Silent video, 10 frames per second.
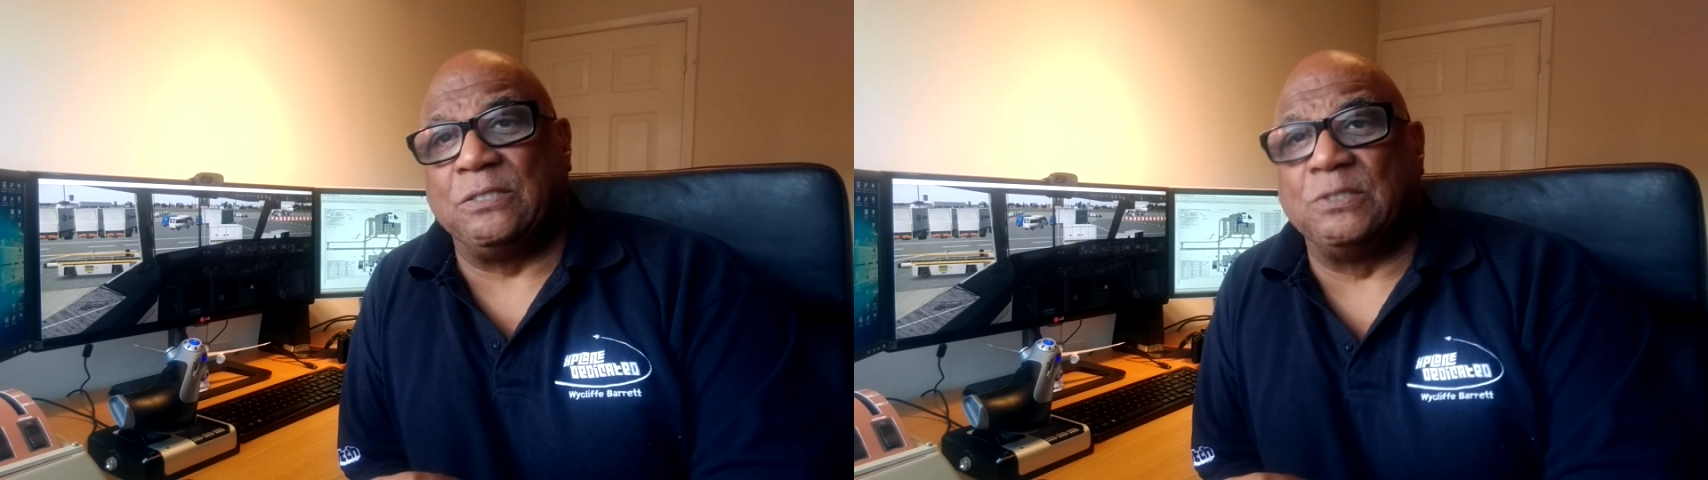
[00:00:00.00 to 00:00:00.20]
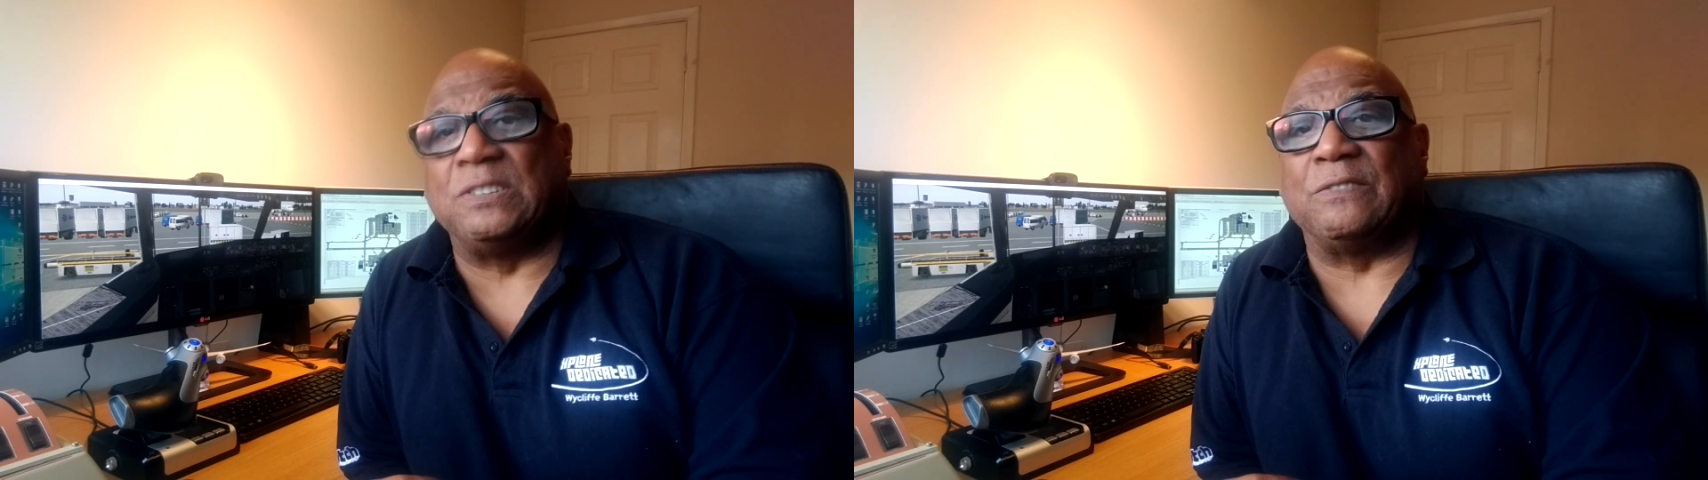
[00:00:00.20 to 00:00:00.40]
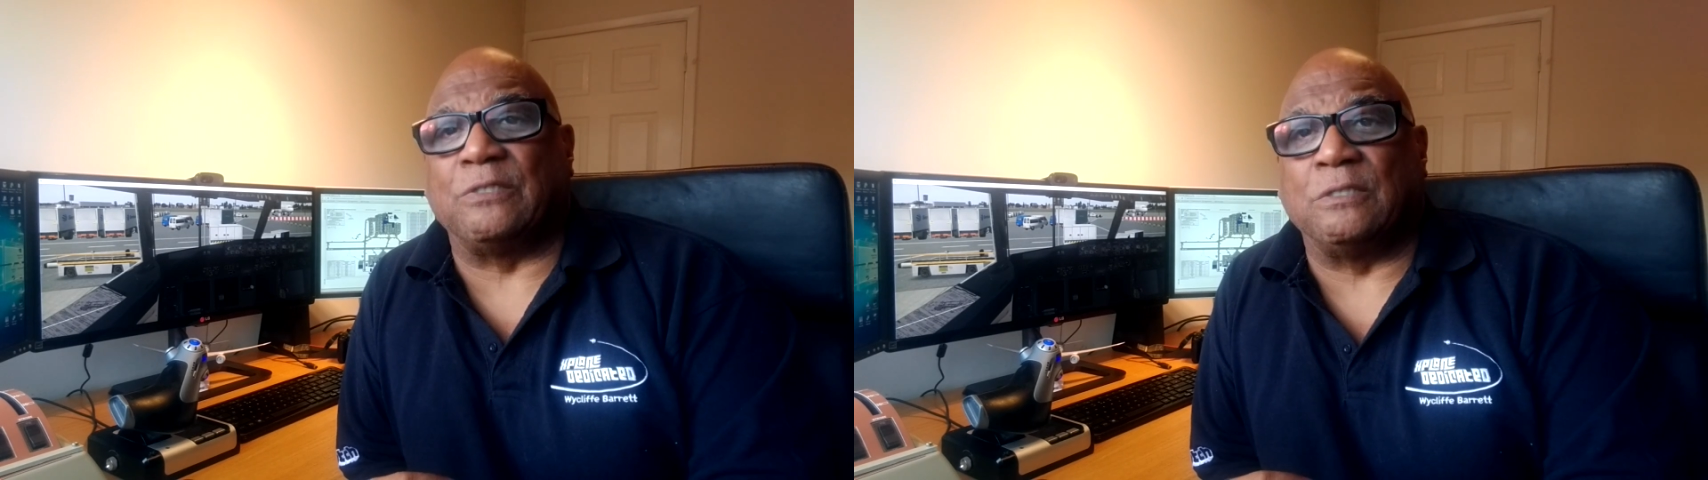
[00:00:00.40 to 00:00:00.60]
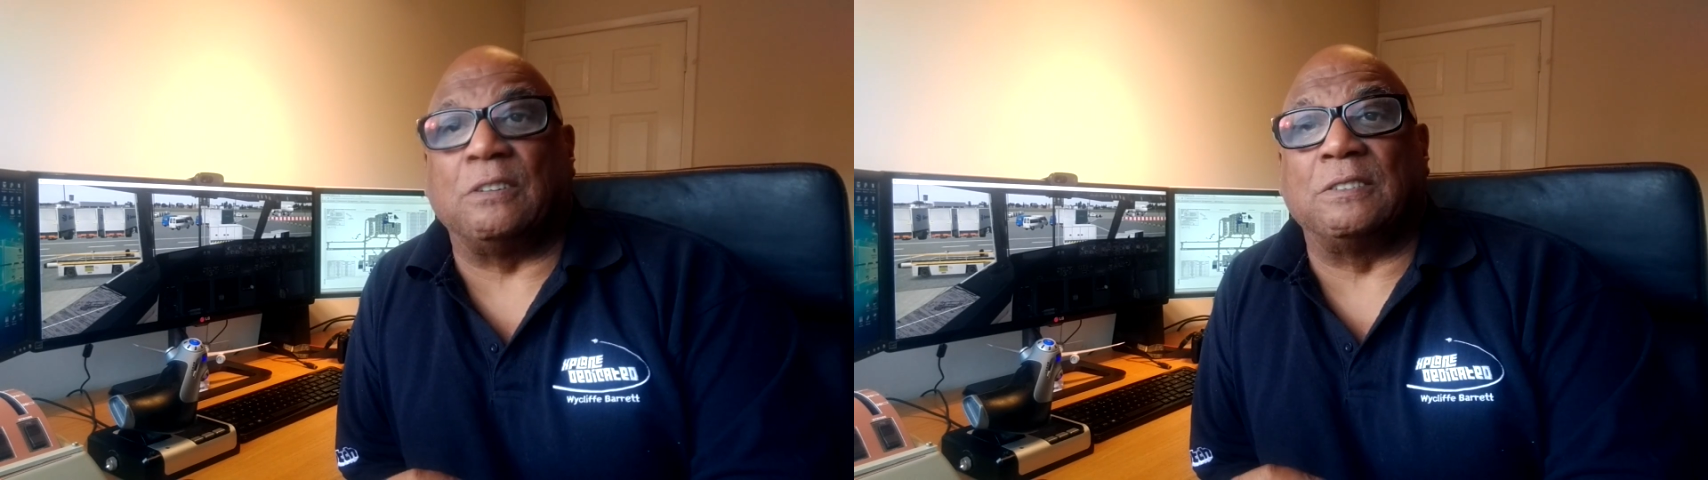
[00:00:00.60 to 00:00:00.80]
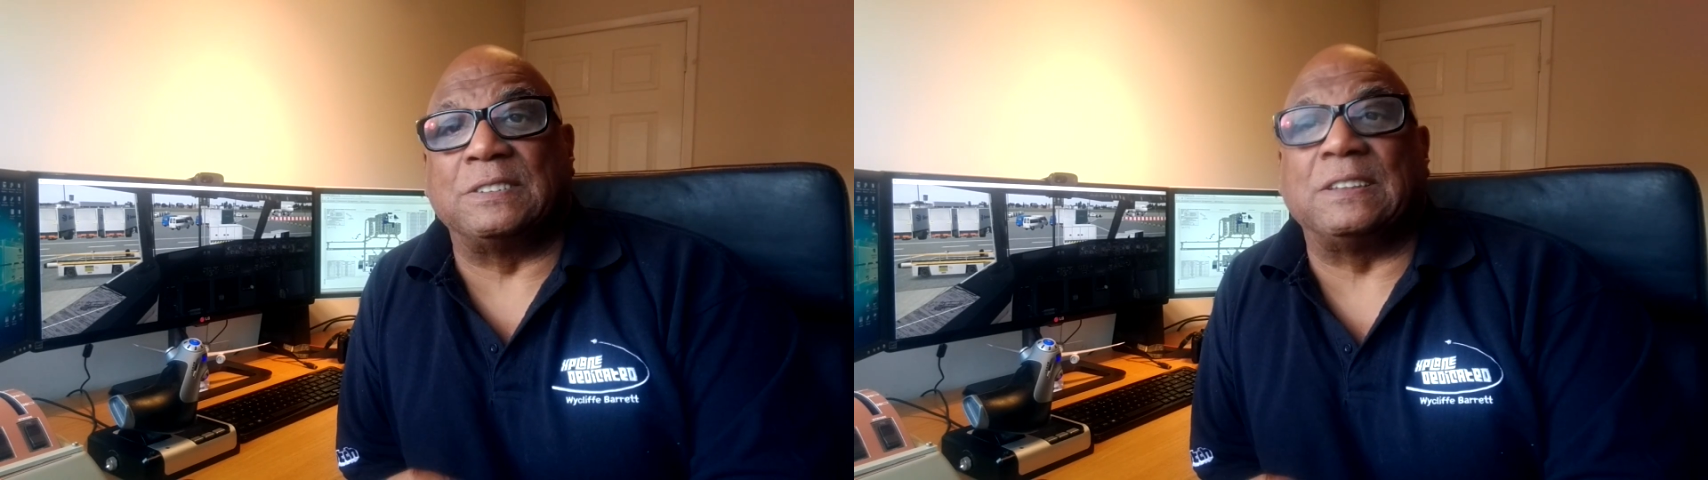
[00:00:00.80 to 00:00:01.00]
used it for a
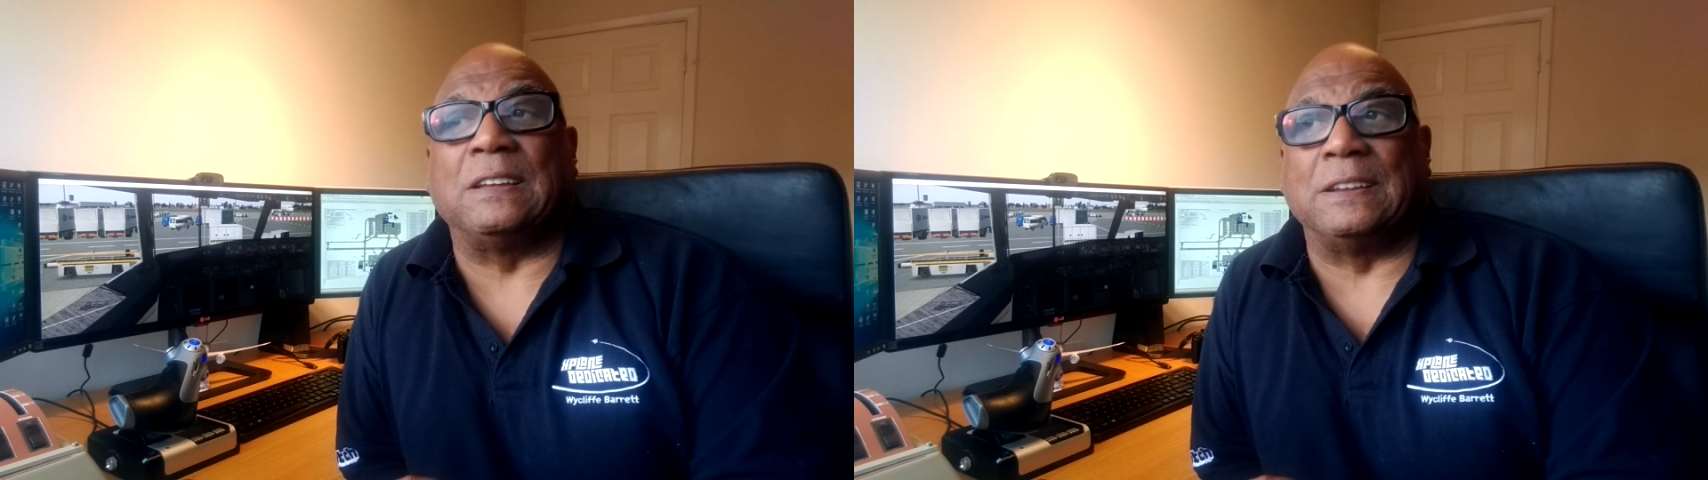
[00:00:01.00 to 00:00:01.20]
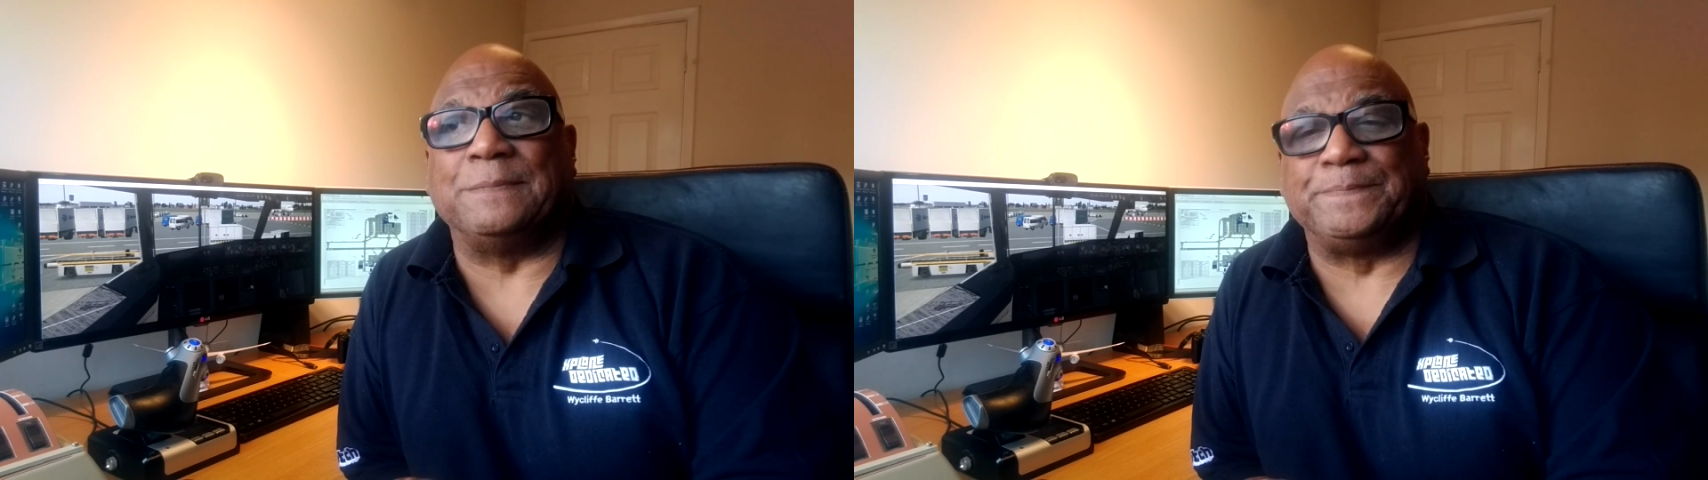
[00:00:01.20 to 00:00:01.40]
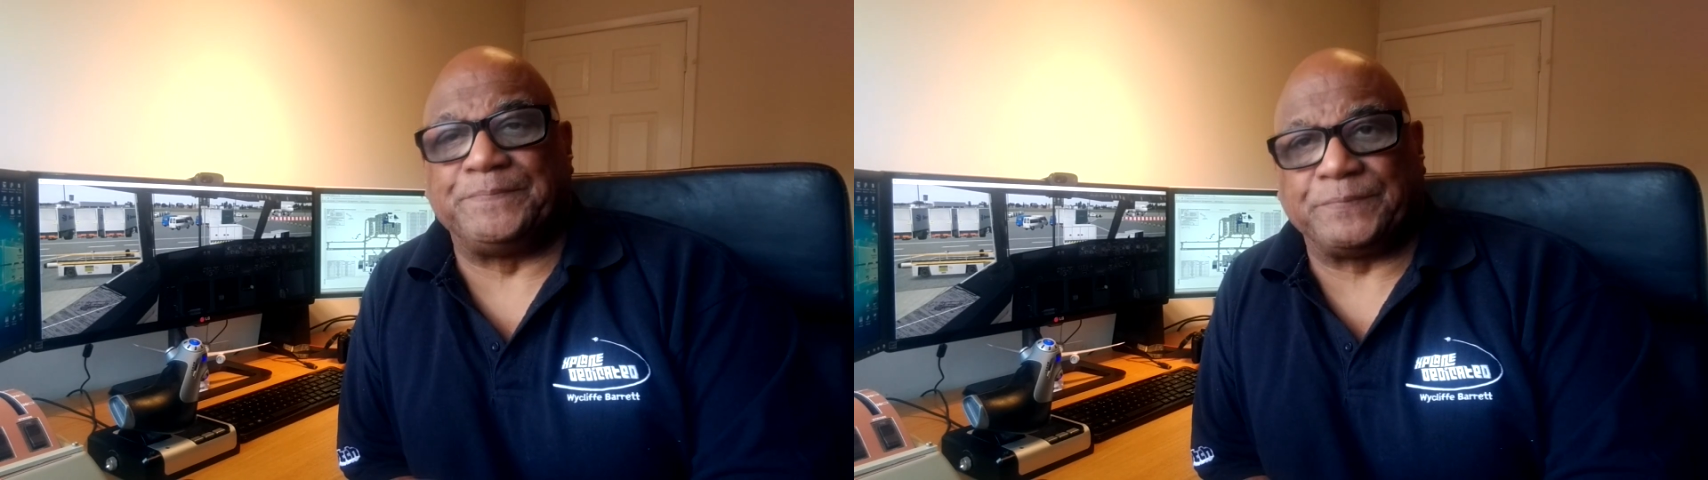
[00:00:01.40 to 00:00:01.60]
long time.